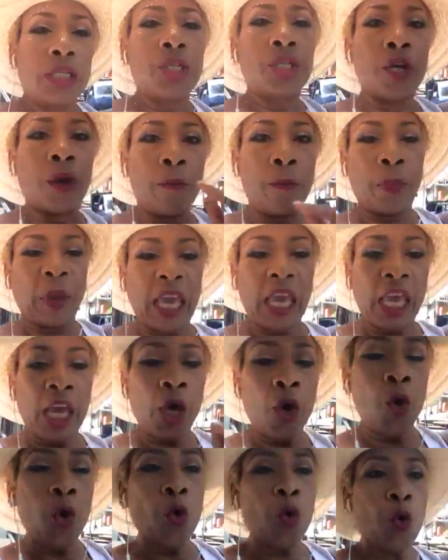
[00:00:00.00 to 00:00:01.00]
to be
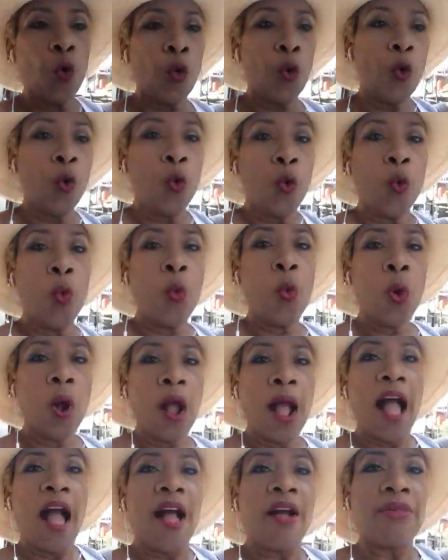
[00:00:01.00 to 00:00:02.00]
who
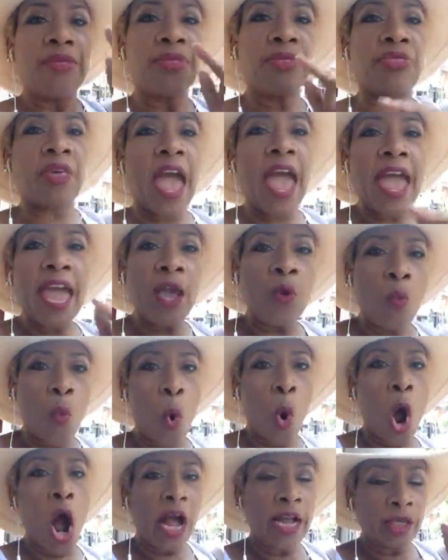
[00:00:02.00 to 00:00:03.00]
they
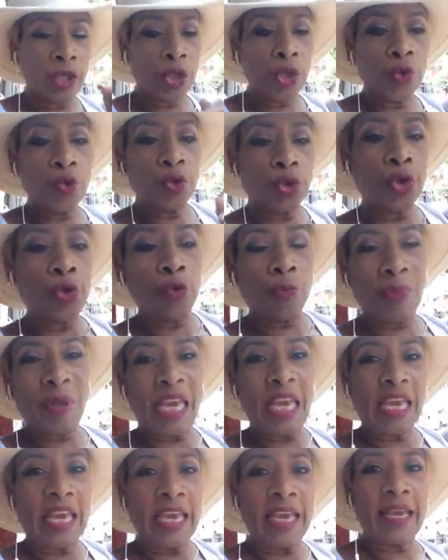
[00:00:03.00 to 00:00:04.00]
want you to
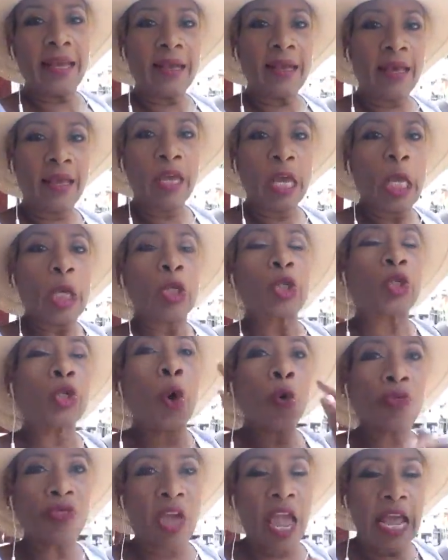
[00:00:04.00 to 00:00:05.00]
be
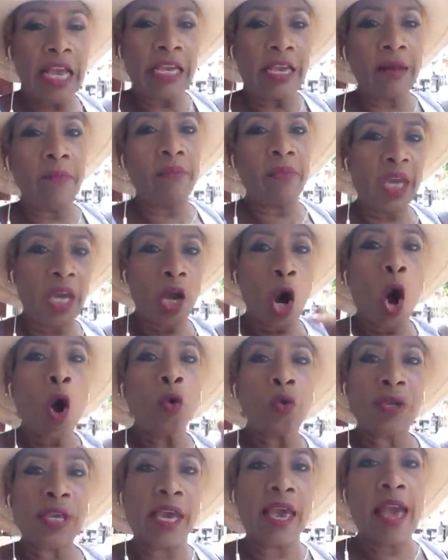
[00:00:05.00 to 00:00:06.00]
so they can be
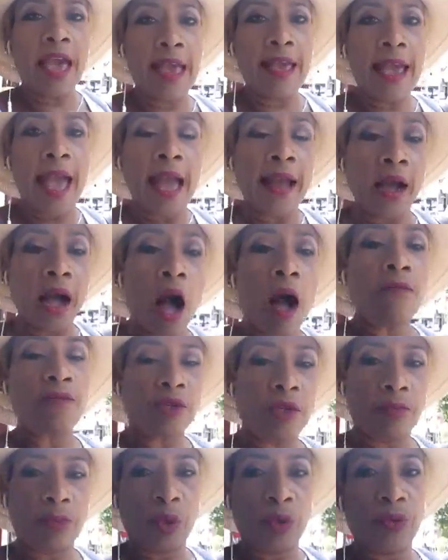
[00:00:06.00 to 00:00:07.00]
okay and
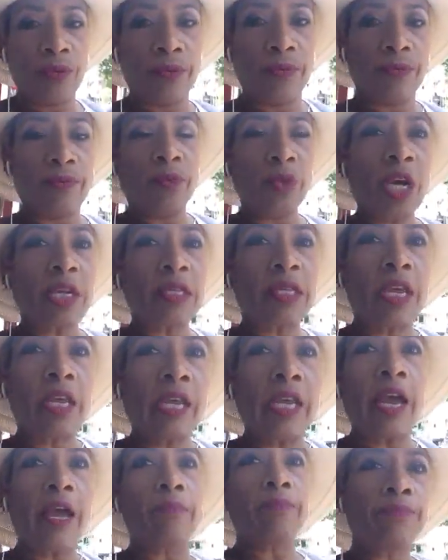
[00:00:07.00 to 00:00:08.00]
comfortable. I'll say it
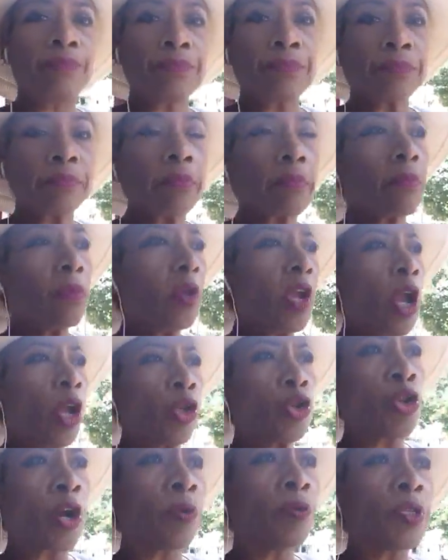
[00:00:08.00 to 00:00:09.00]
again.
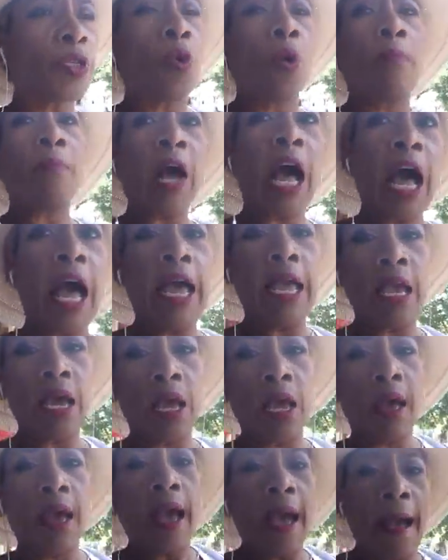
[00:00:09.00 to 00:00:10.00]
Truck was going by.
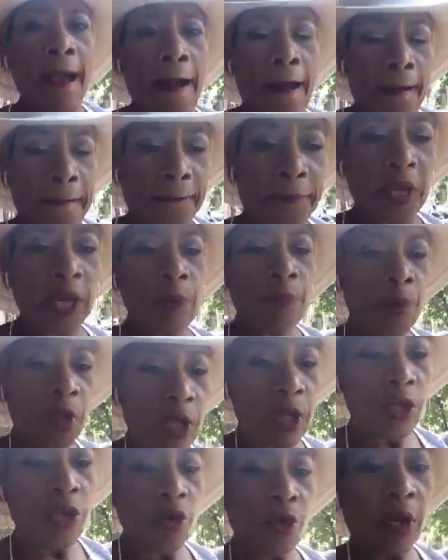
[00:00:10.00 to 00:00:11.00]
People
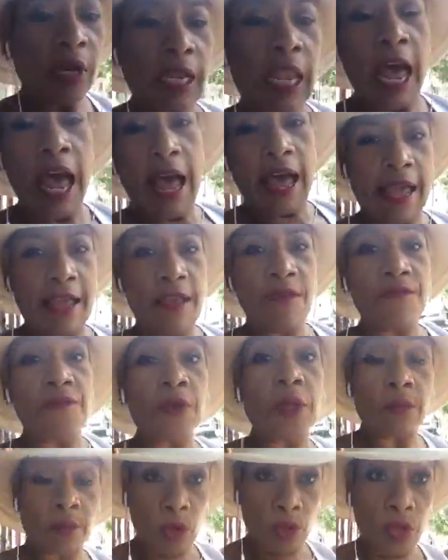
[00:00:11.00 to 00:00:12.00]
in your life,
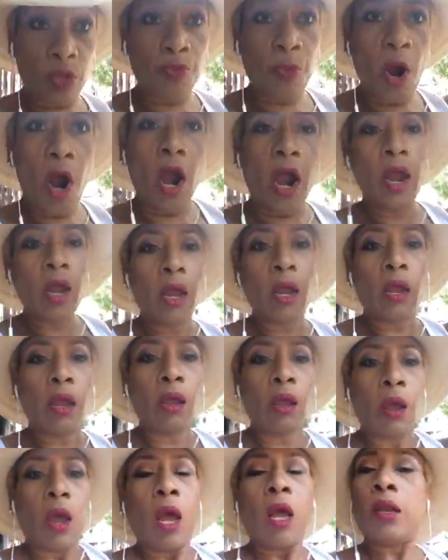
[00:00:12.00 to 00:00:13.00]
for the most part,
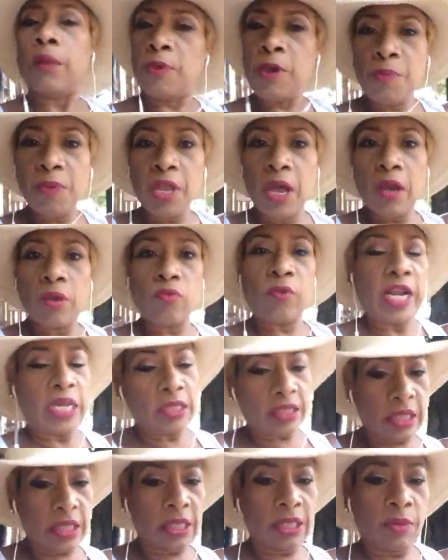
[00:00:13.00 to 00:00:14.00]
the people that
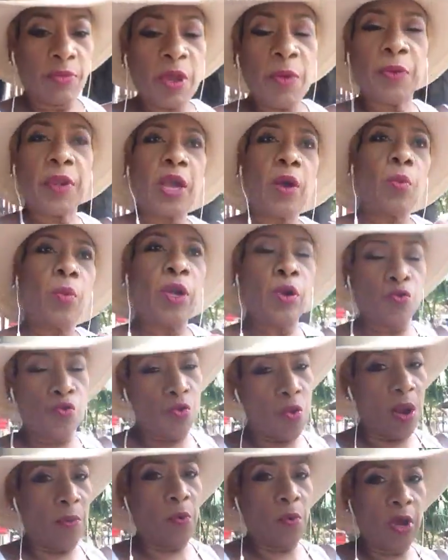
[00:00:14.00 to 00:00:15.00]
raised us and the people that we
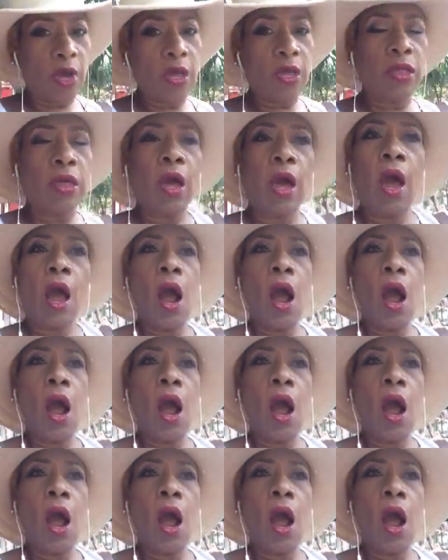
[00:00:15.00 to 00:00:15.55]
grew up with,